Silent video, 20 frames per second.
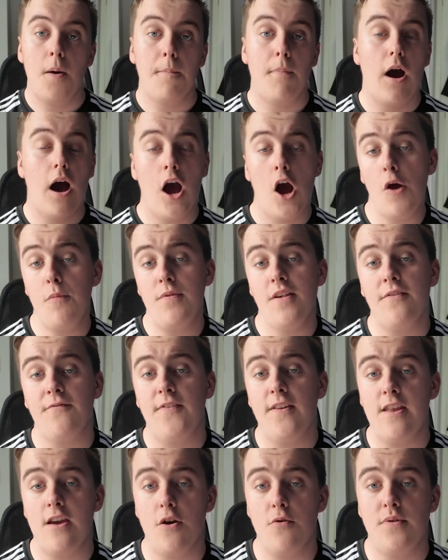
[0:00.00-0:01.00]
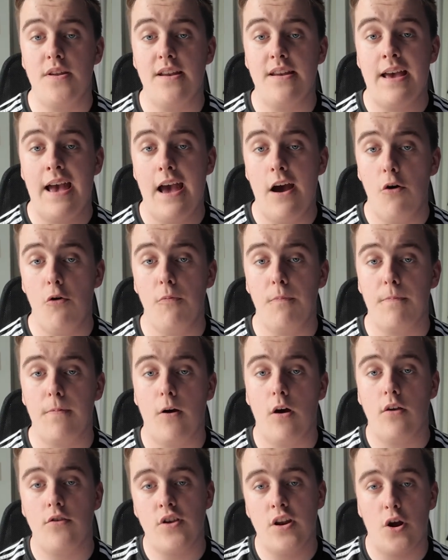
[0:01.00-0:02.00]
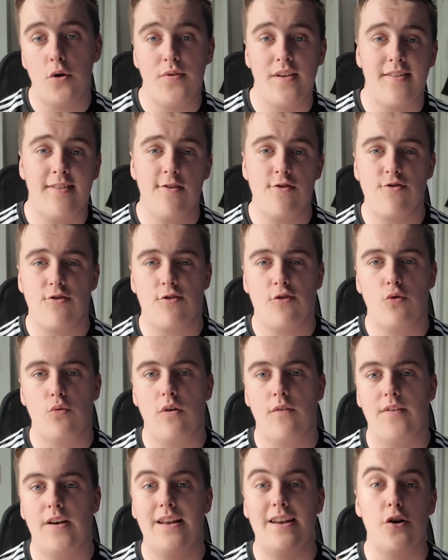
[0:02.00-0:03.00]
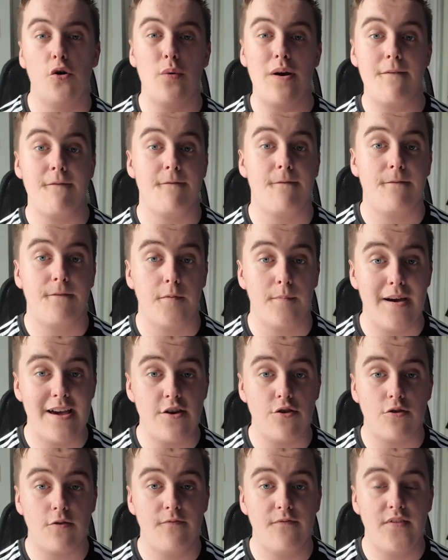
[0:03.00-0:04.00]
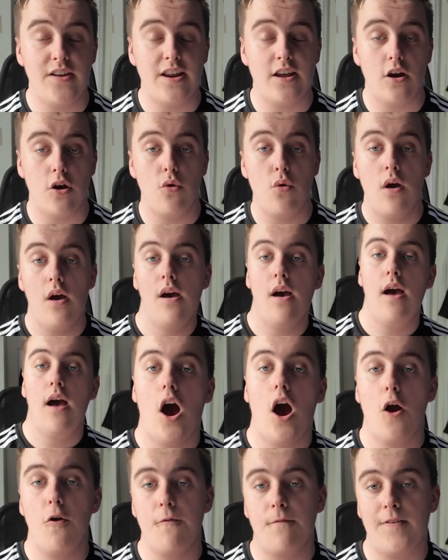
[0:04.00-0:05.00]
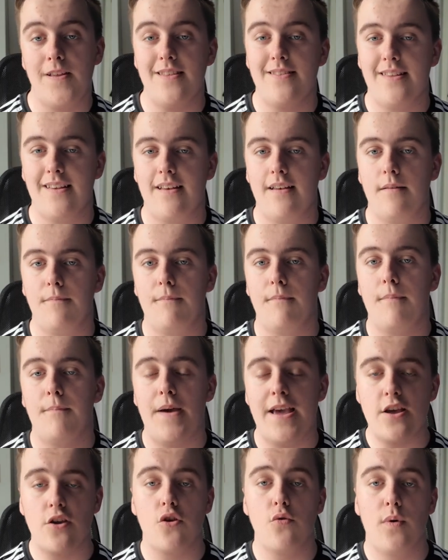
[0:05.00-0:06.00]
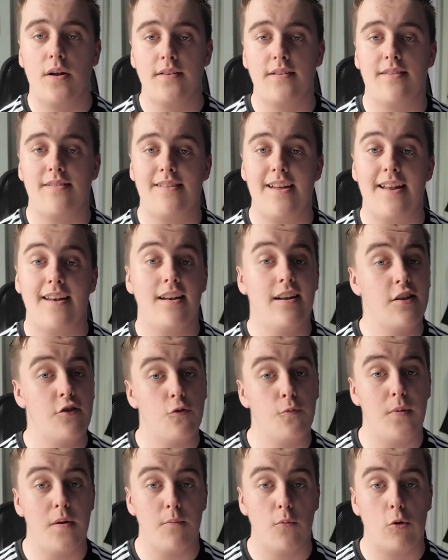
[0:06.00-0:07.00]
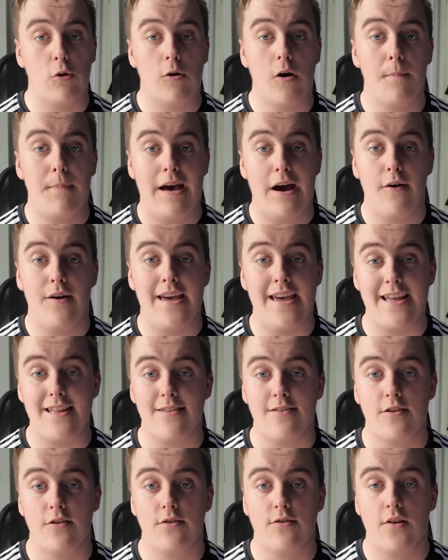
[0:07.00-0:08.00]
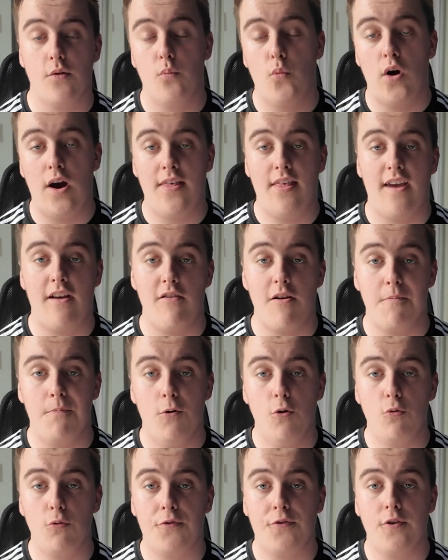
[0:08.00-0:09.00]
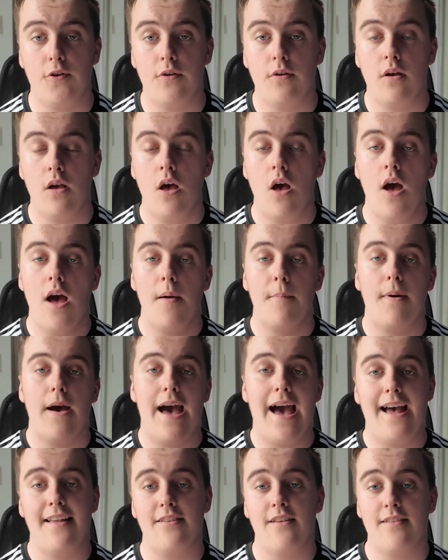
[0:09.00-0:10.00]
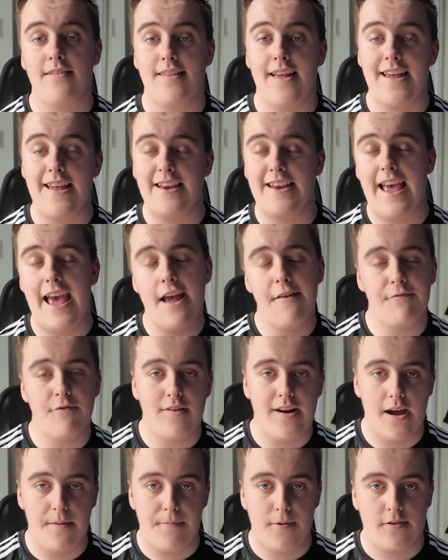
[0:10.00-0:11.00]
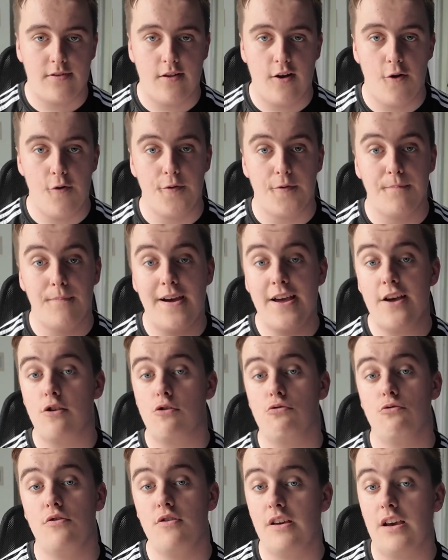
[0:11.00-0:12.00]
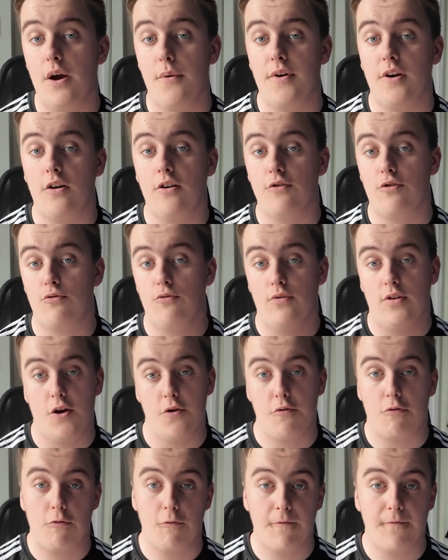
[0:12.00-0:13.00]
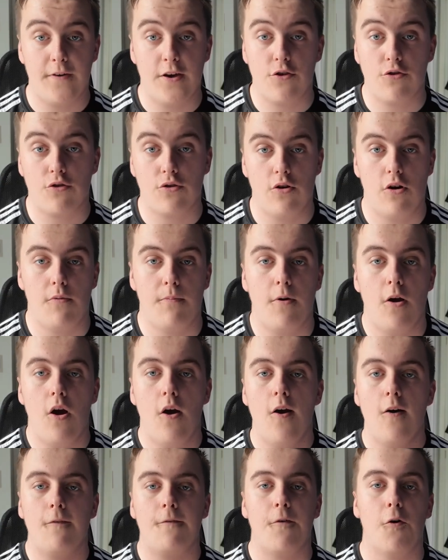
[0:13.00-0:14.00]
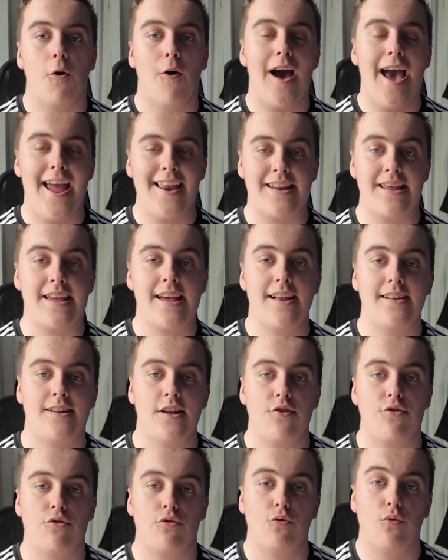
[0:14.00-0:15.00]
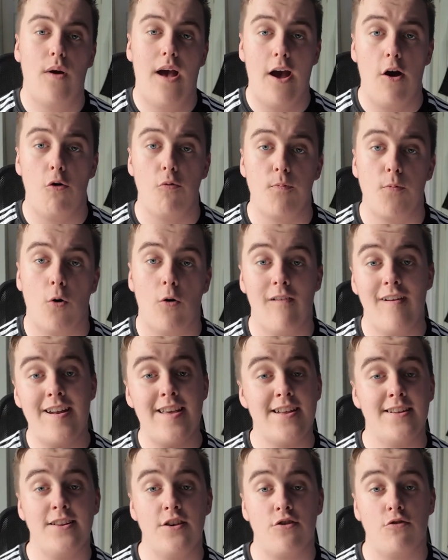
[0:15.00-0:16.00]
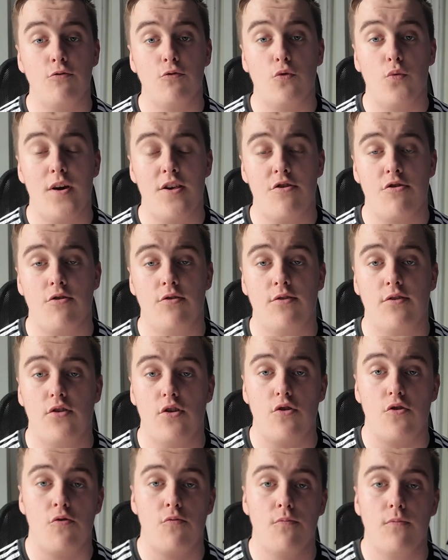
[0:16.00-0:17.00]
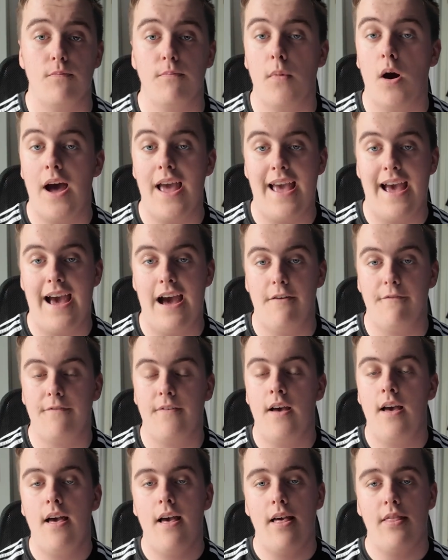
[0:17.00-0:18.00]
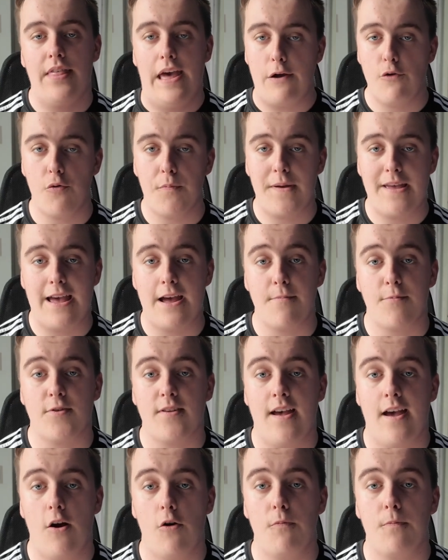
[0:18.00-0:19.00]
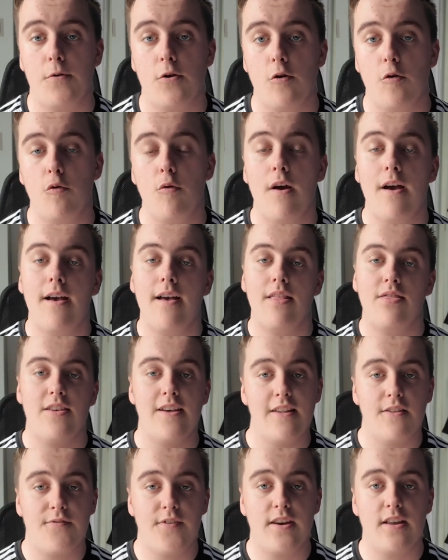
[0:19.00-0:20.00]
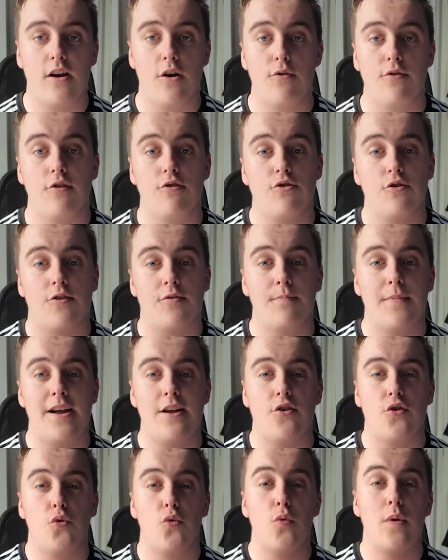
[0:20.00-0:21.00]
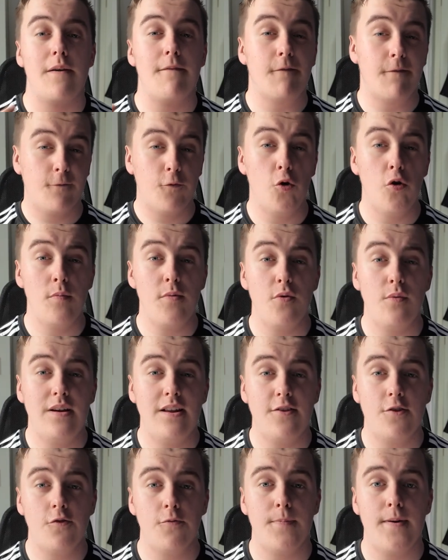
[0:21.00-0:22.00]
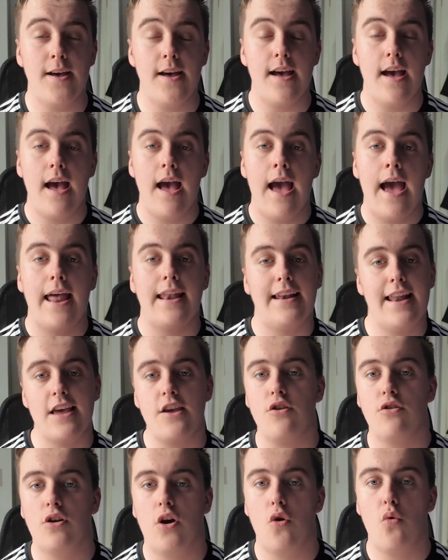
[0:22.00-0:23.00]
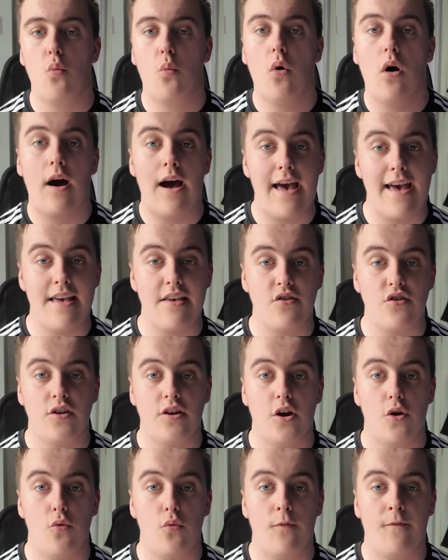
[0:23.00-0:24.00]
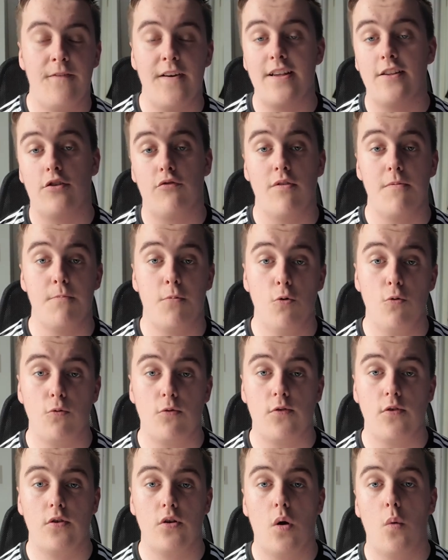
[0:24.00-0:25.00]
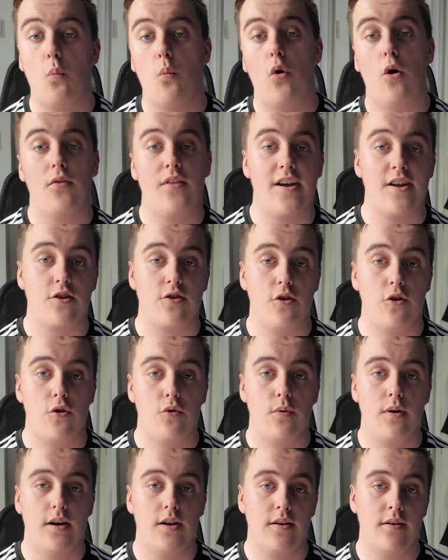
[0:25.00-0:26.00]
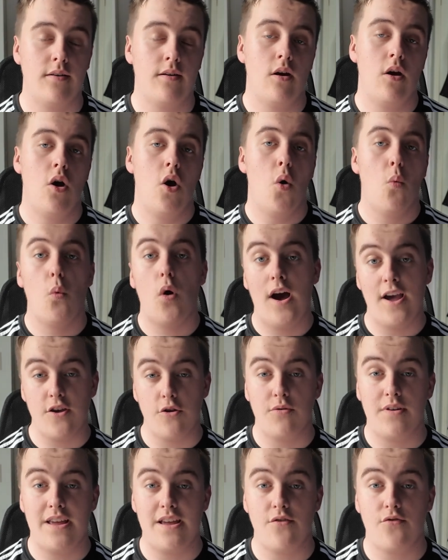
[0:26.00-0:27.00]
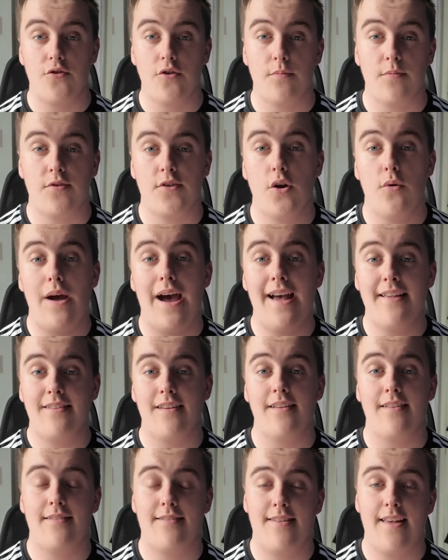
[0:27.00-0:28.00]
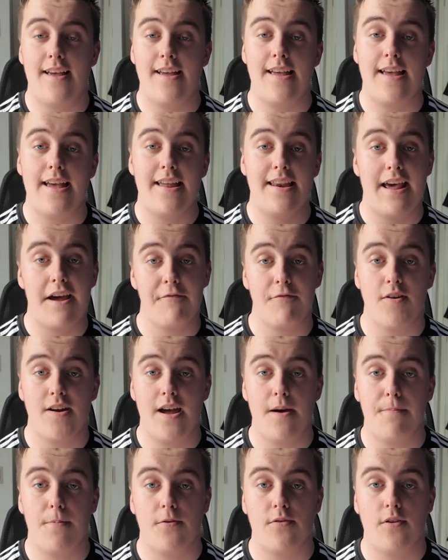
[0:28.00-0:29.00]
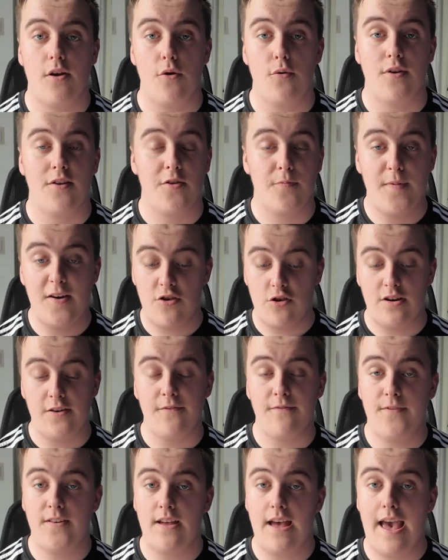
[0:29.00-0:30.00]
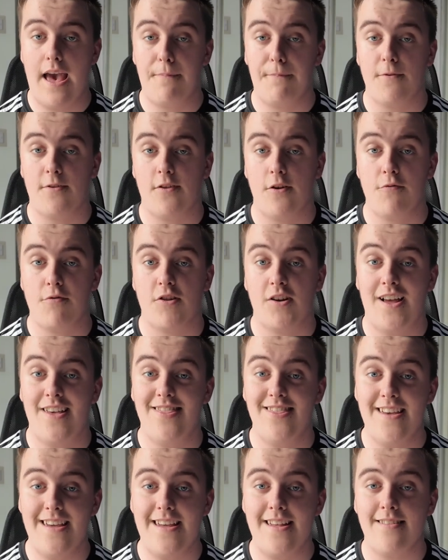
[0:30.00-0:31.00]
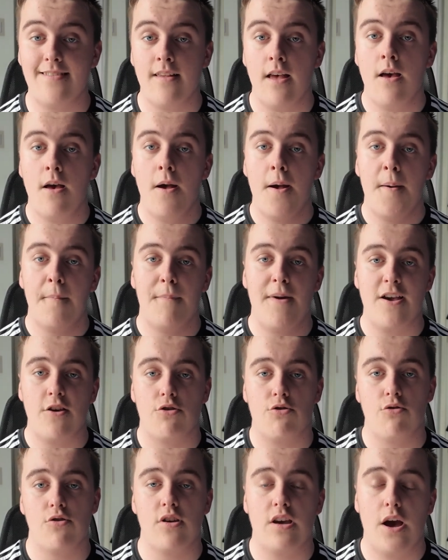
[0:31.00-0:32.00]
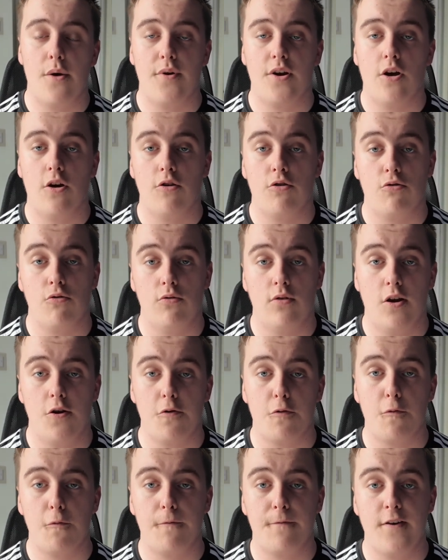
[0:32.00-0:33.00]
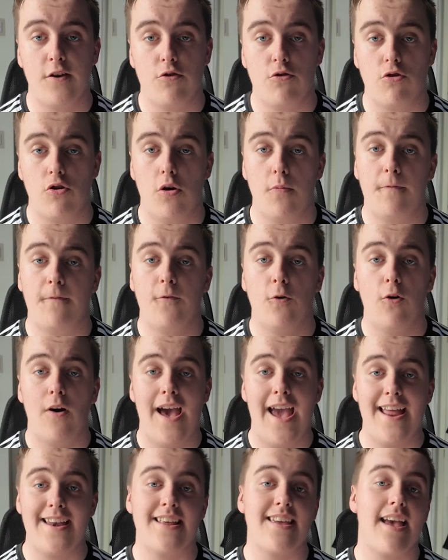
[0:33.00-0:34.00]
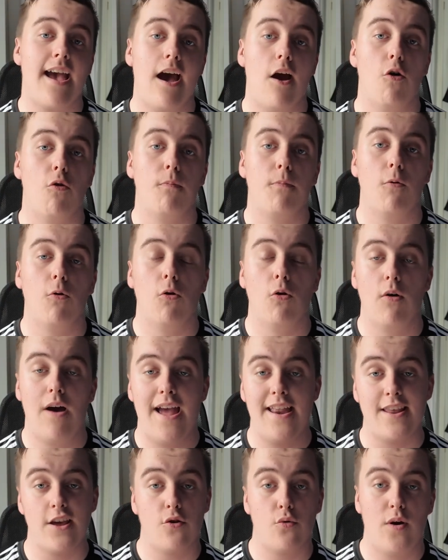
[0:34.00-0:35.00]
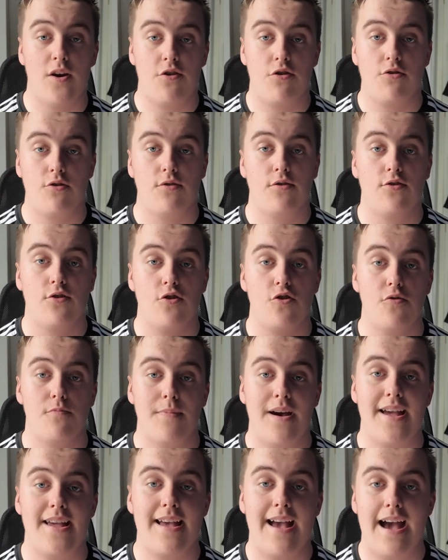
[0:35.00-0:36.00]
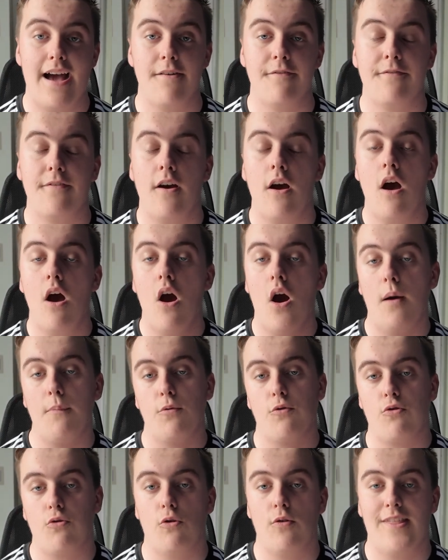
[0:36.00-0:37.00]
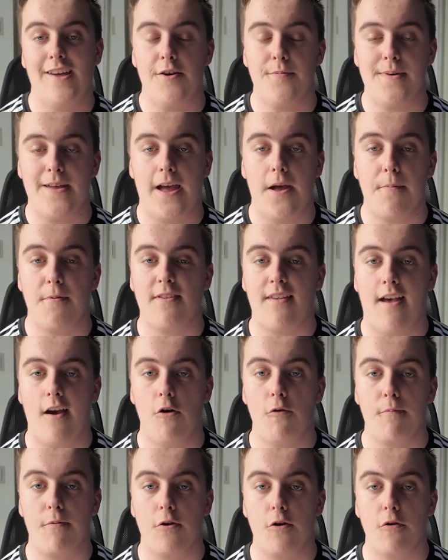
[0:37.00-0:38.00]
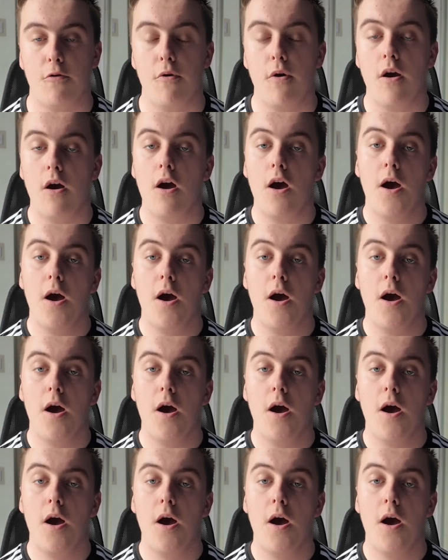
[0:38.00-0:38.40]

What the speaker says: But I hope this video did help. This is just sort of a little information video, hopefully to make you understand a little bit more about heaters and why they are important. But as I say in every episode, make sure you go and ask your local fish shop for any additional help or any additional questions that you might have. They will be able to help you. These videos are just made to inform you a little bit and let you know why, things are important and what they do and why you need them. So as I say in every episode, especially episodes like these, make sure you go and ask your local fish shop for any help or any questions that you may have. I'm sure they'll be able to help you.